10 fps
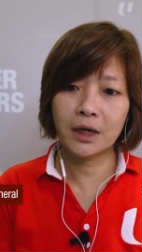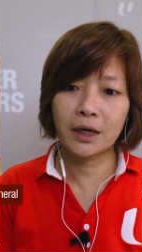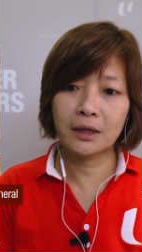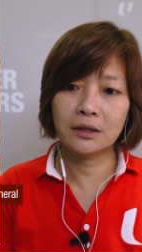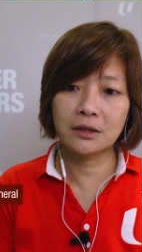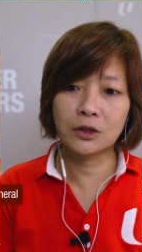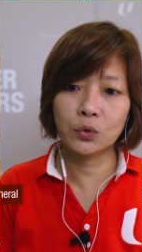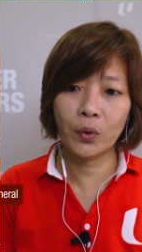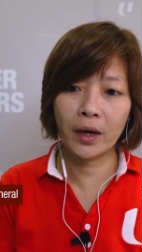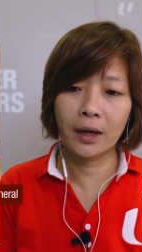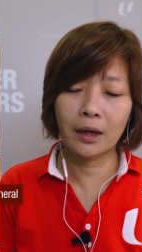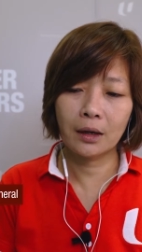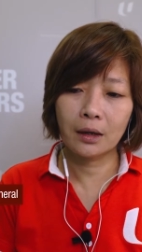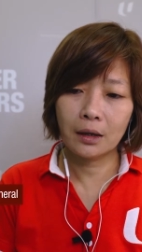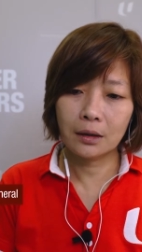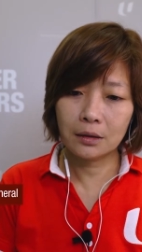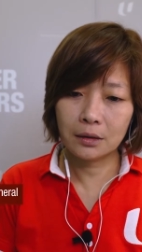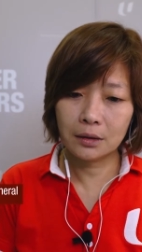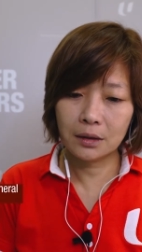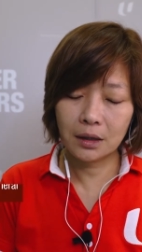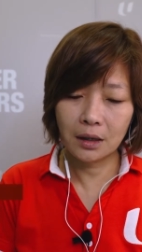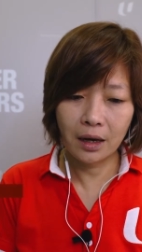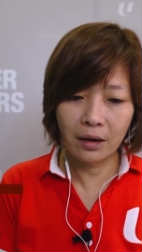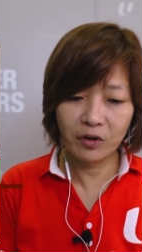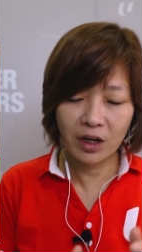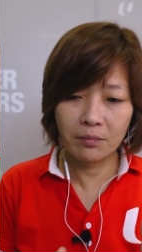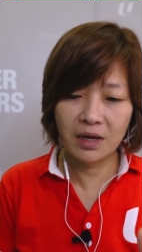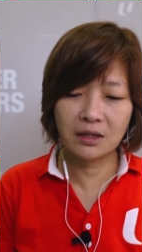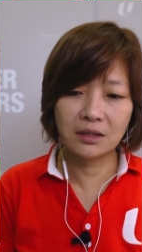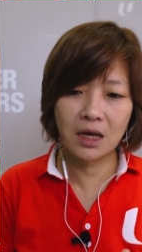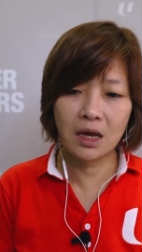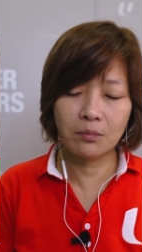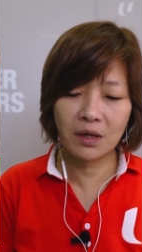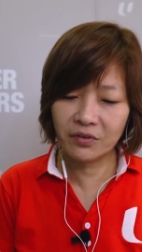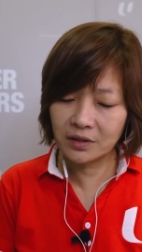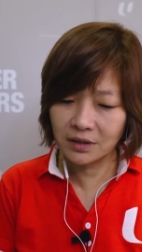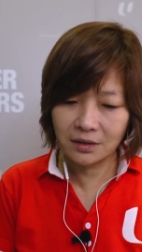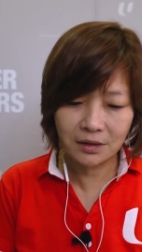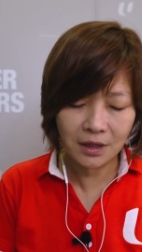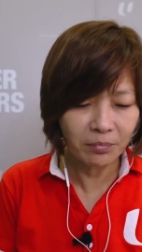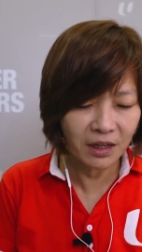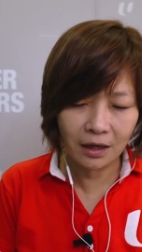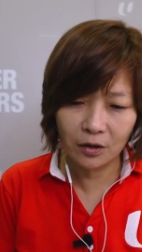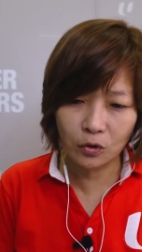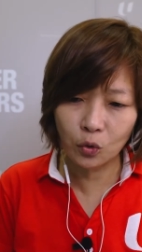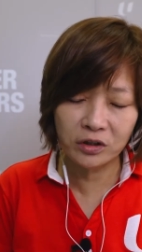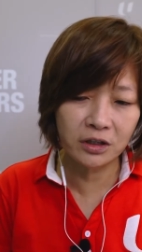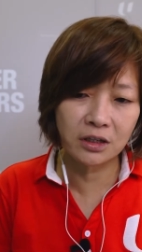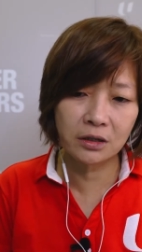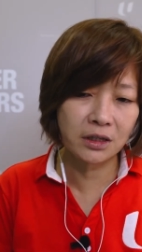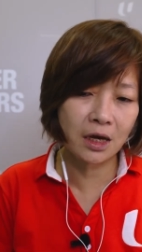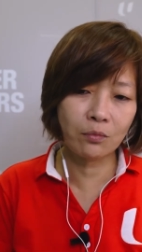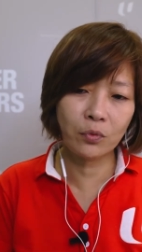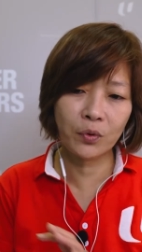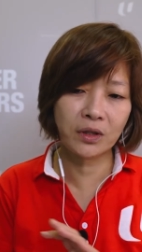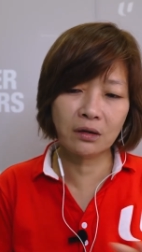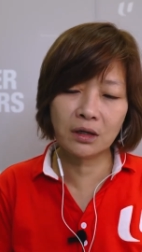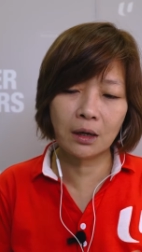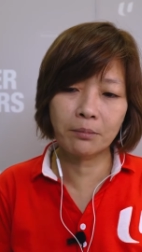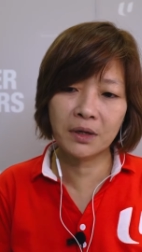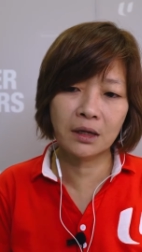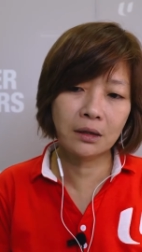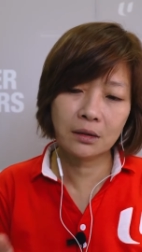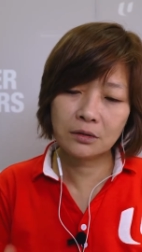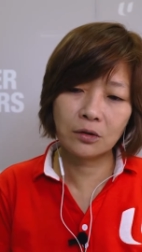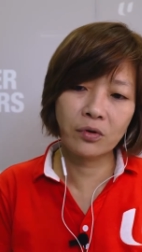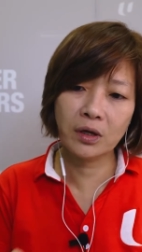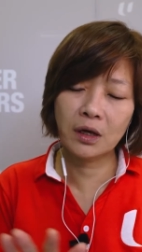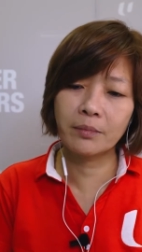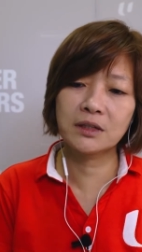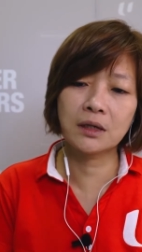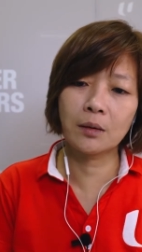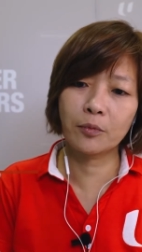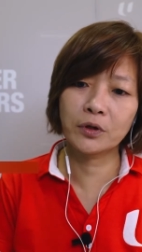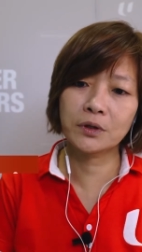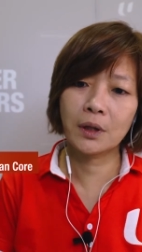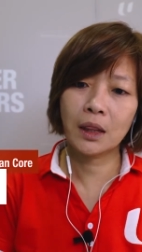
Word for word: And this is where everything being the same, even something are not totally the same, we will tell the company, sorry, keep the Singaporeans.